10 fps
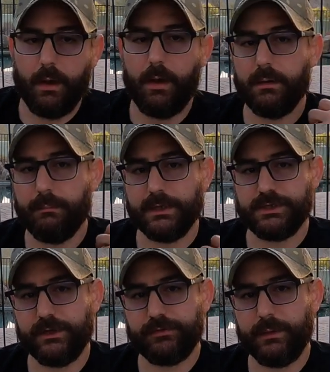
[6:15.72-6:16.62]
on my
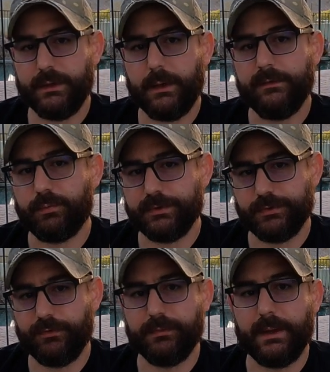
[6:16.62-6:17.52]
chest rig. I've switched
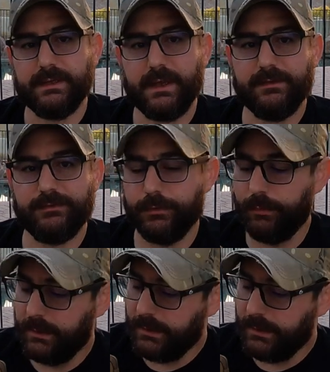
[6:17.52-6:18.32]
over to my Yaesu